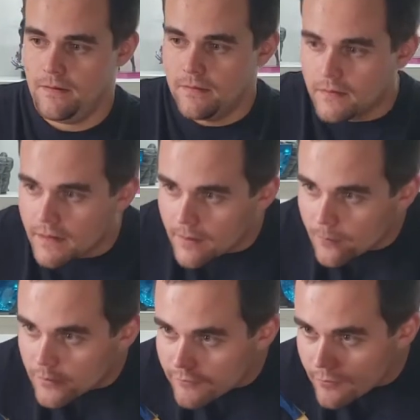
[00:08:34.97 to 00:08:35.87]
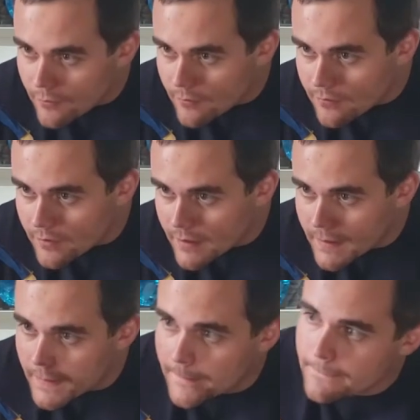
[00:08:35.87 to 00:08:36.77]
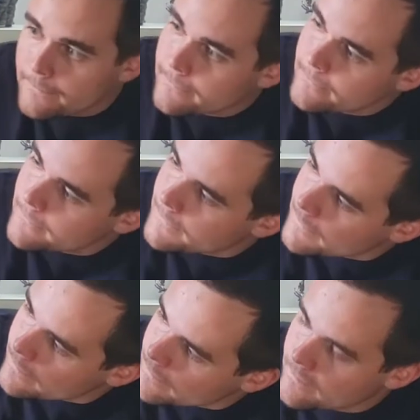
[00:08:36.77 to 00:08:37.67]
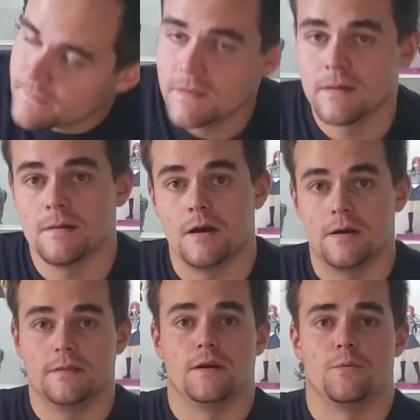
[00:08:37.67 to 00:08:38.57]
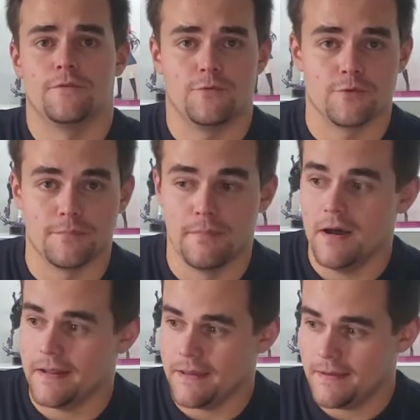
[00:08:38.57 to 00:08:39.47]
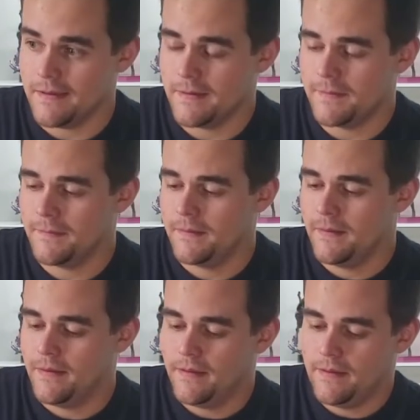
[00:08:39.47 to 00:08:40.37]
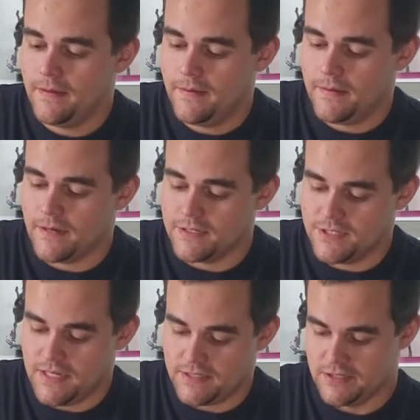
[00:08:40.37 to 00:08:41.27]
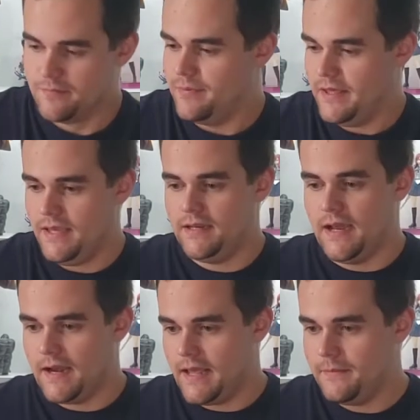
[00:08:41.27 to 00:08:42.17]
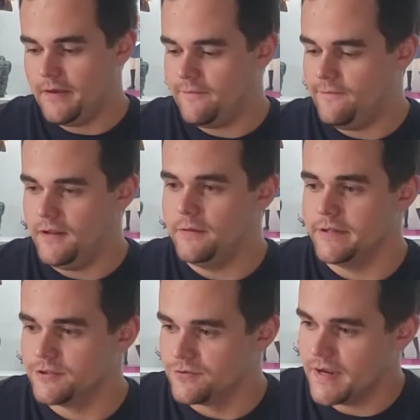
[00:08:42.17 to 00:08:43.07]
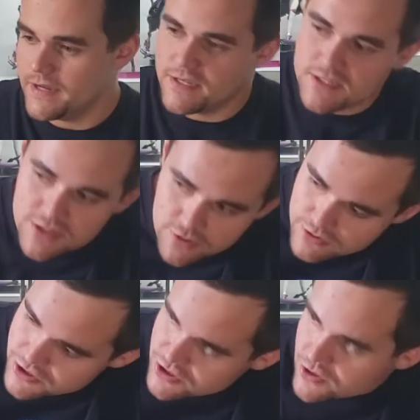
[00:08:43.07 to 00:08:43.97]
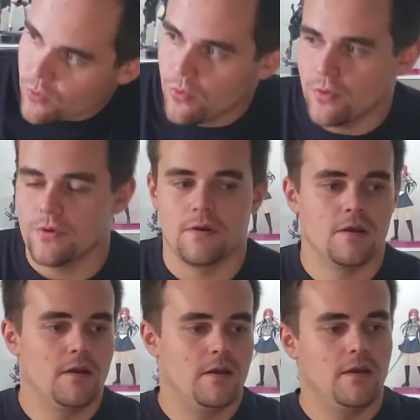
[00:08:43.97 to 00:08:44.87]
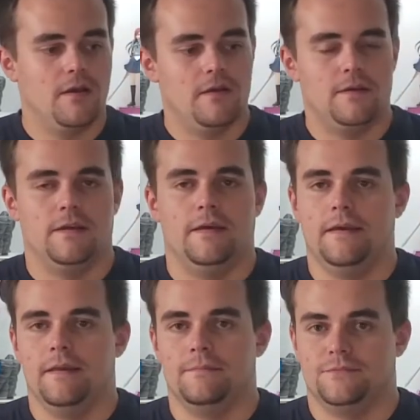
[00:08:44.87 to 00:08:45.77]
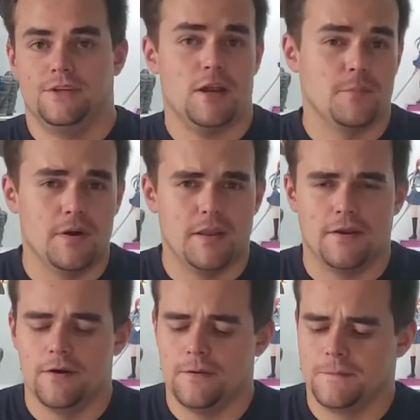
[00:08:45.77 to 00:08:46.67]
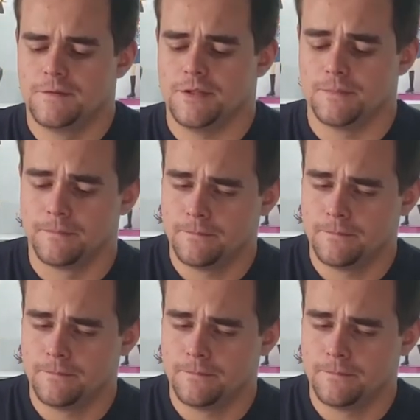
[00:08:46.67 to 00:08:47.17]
1/4 bunny. Because she has this big, dynamic, flowing dress, huge sword, and not a bunny girl. So